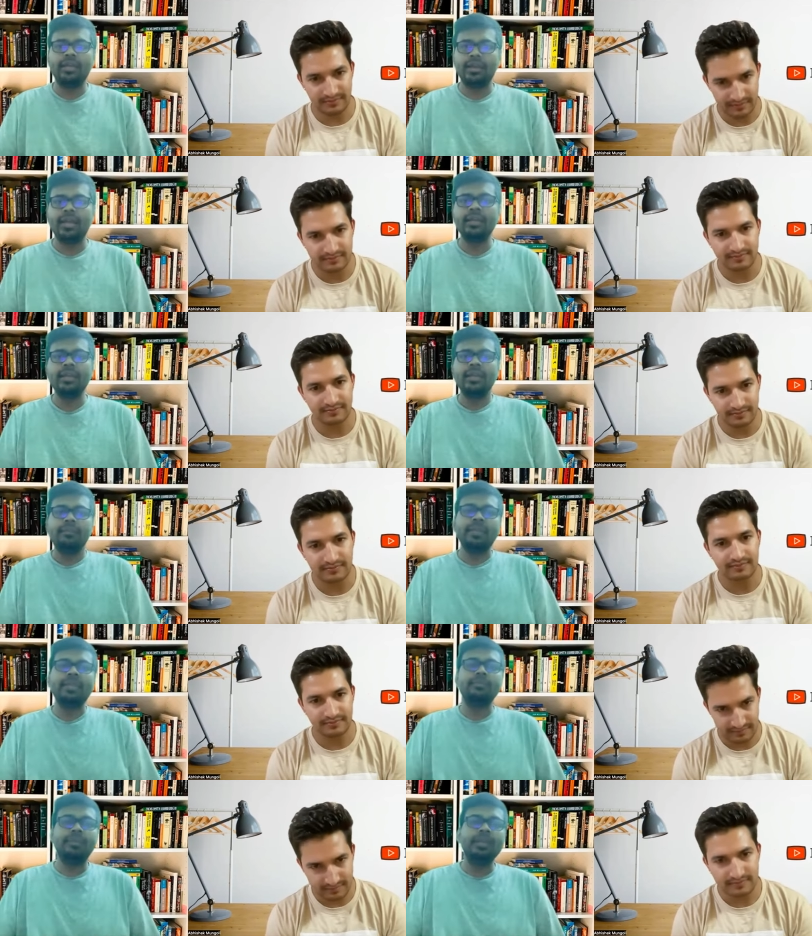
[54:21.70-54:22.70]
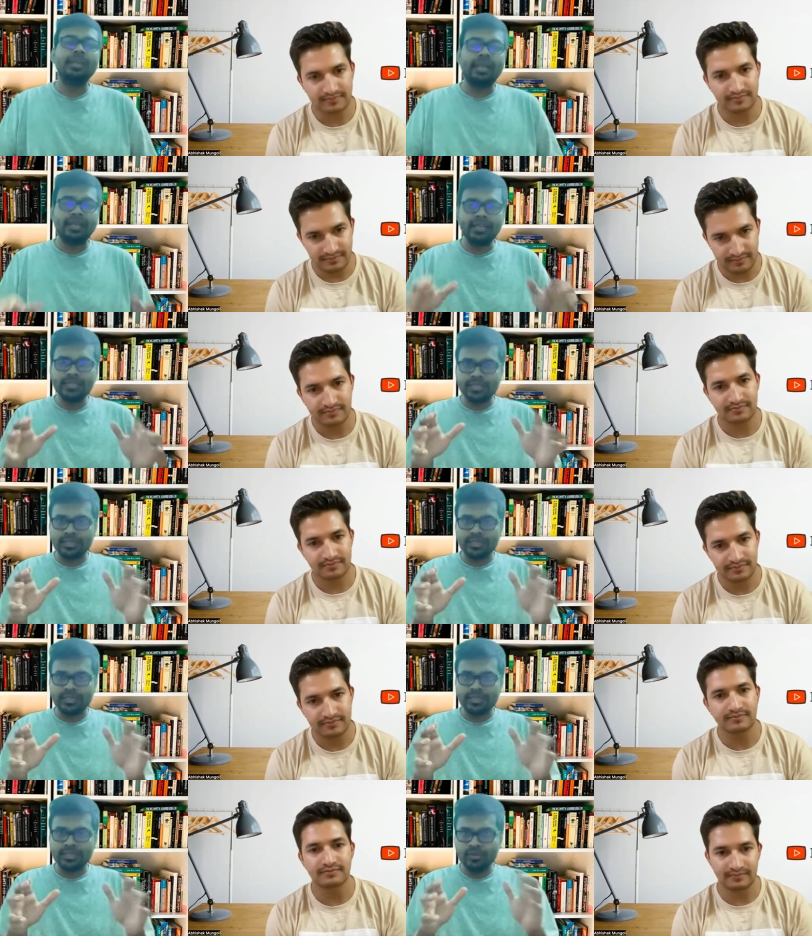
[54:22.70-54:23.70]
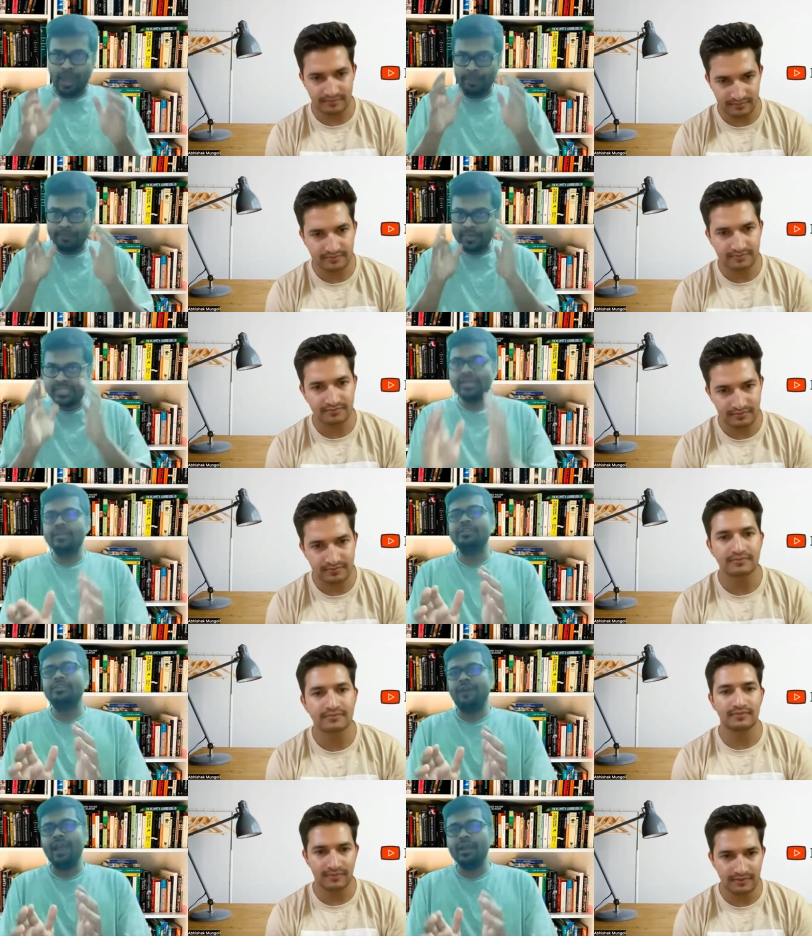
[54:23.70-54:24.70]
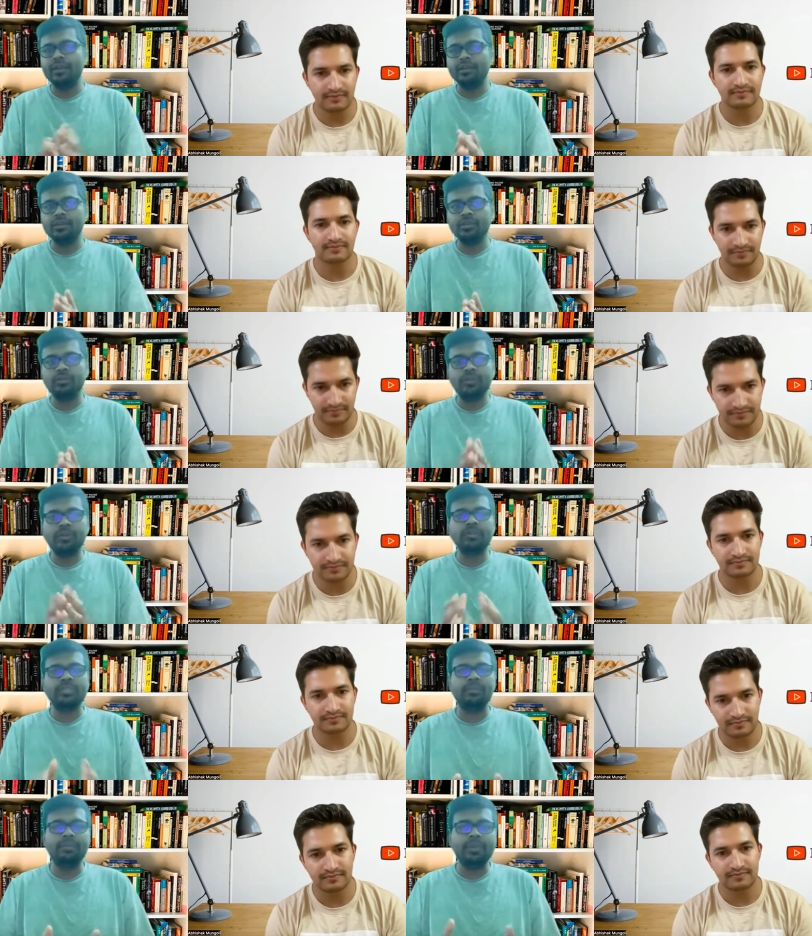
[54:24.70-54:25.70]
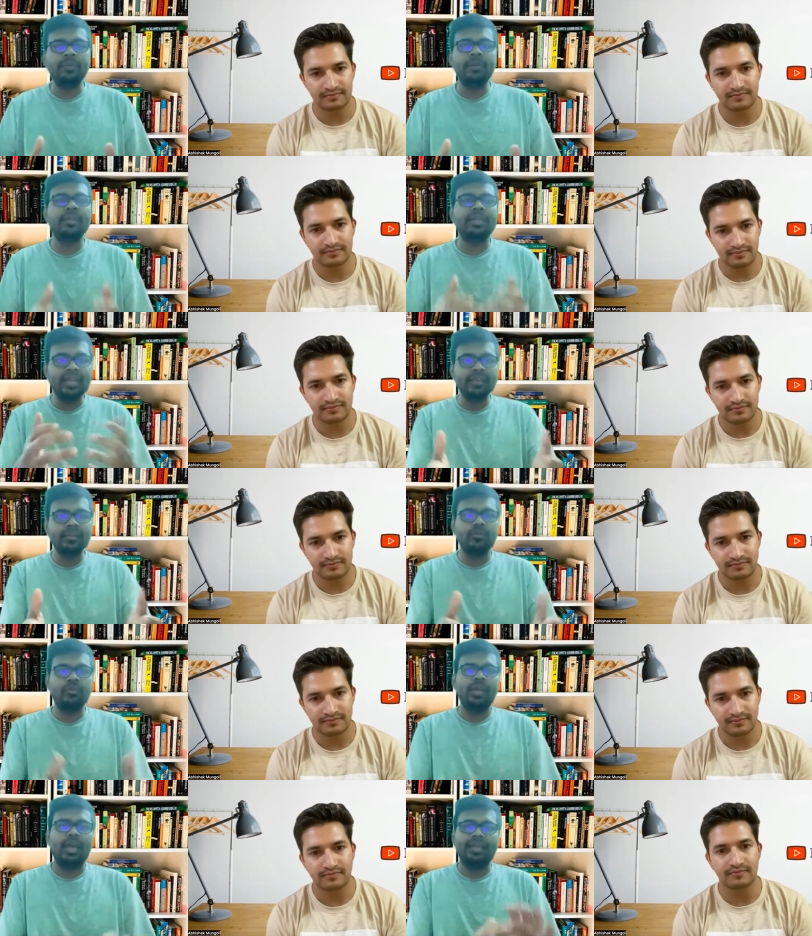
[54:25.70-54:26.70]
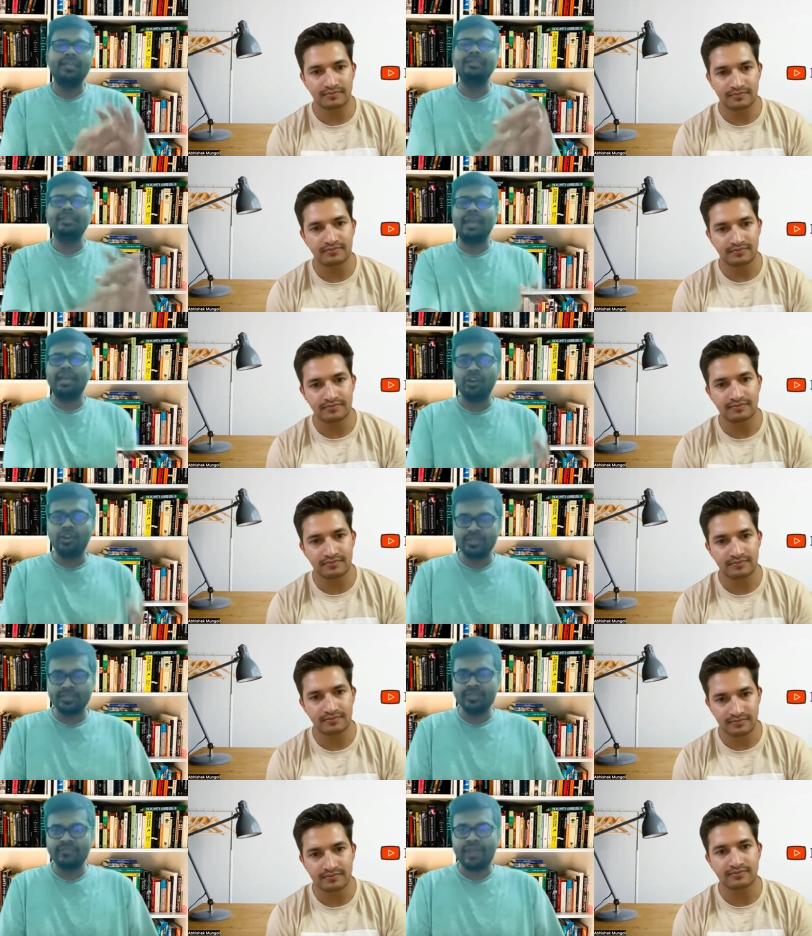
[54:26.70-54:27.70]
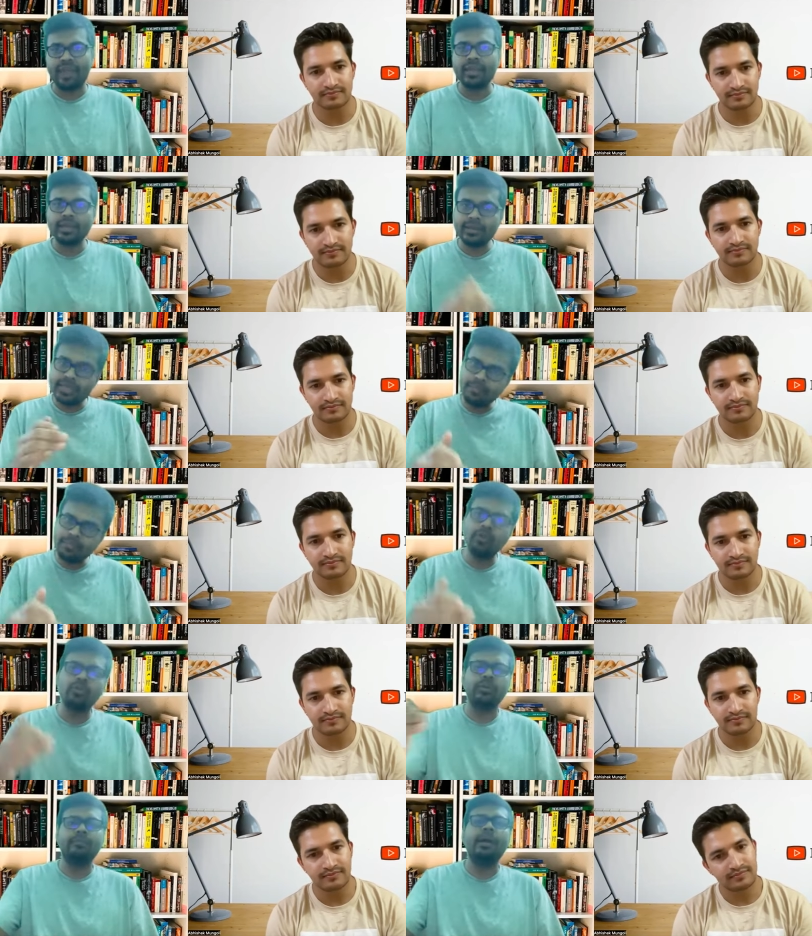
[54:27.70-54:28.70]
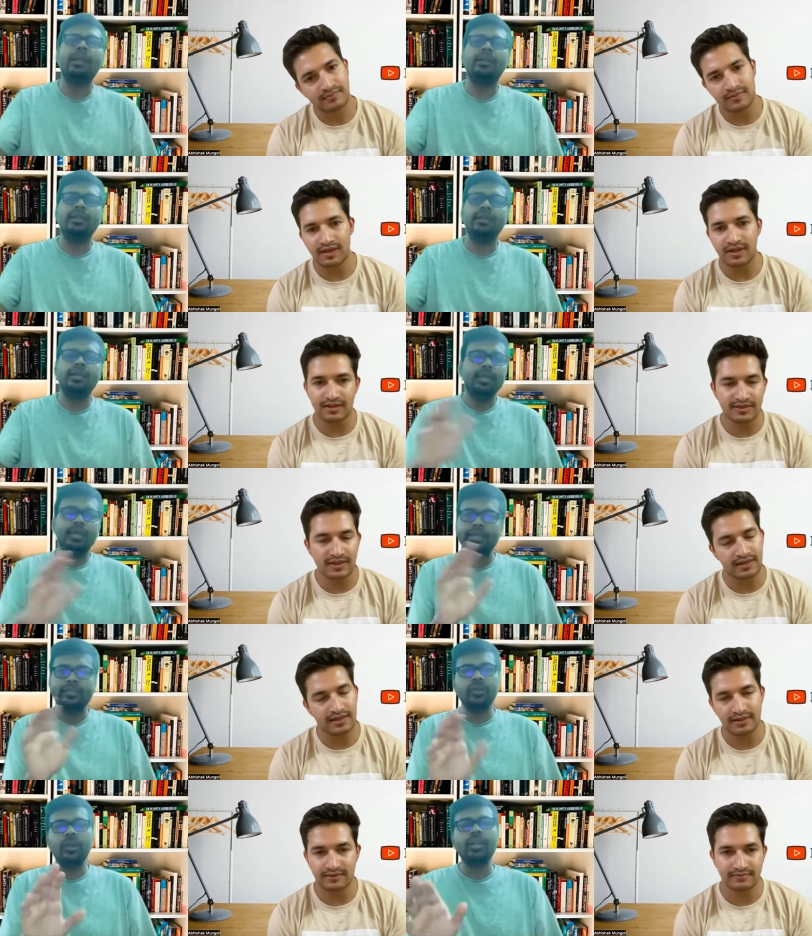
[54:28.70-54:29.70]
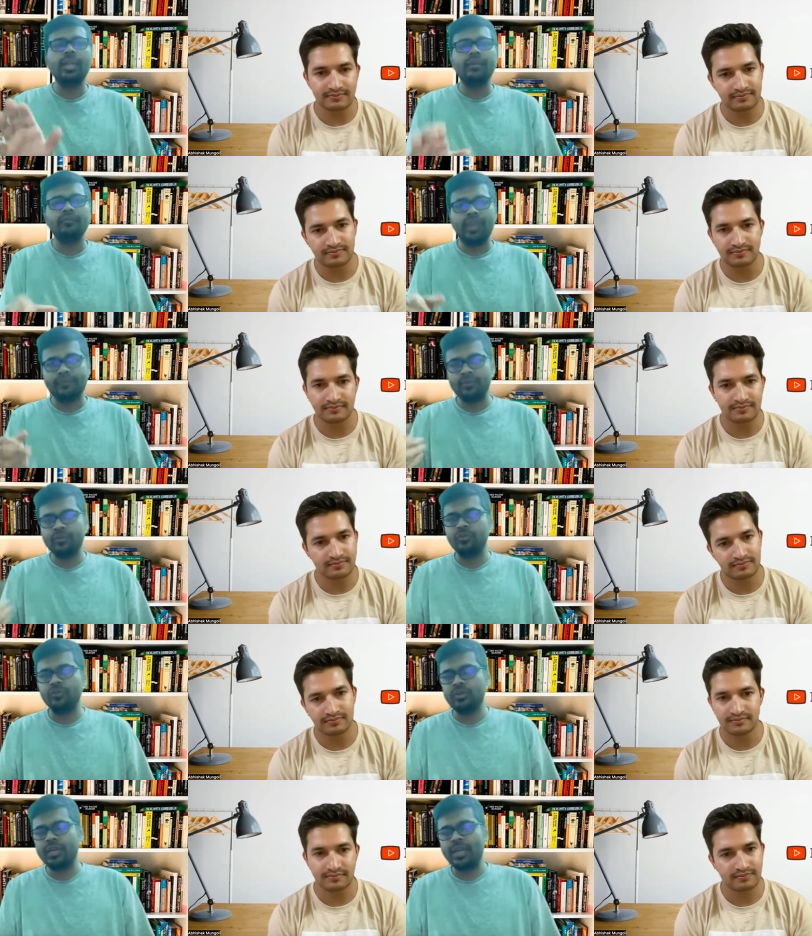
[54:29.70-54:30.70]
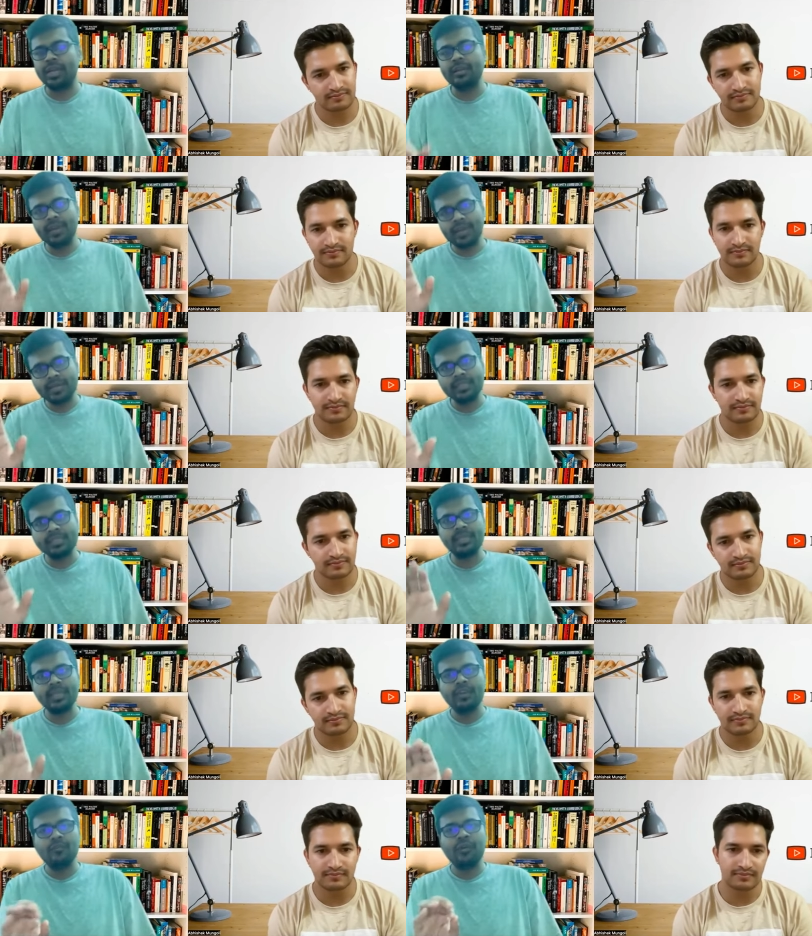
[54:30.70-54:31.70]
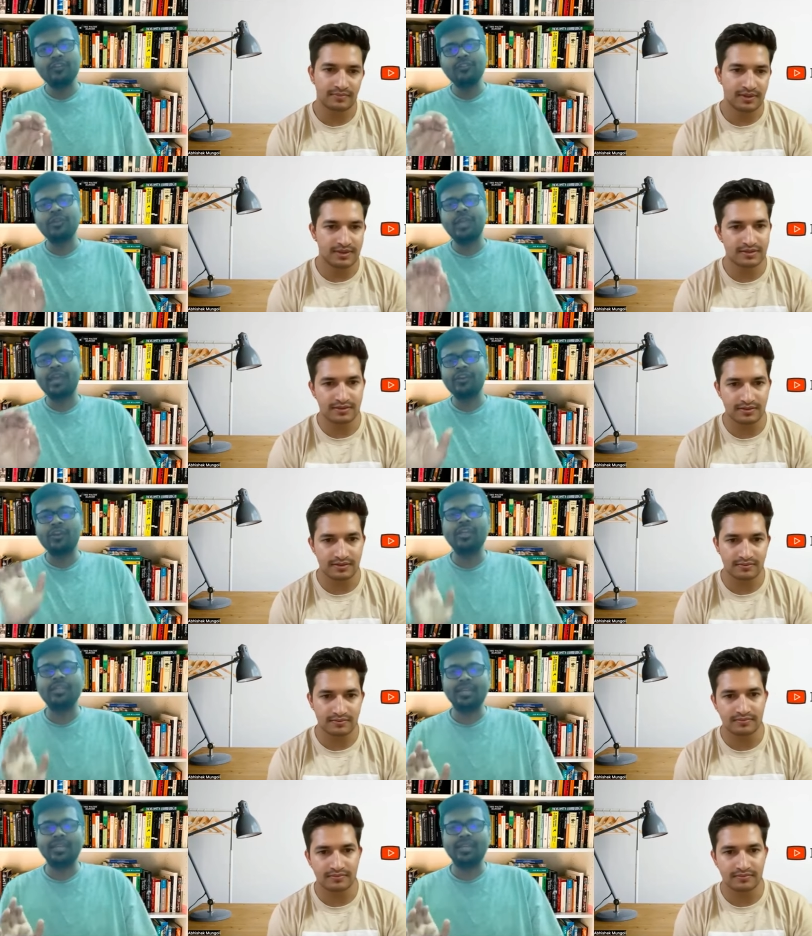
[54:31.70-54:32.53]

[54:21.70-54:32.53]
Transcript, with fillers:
Speaker 1: right but but at least you appreciate this fact you, because some people are telling you at least acknowledge this fact and keep on doing parallelly it's not like we have to today, right? But at least one should acknowledge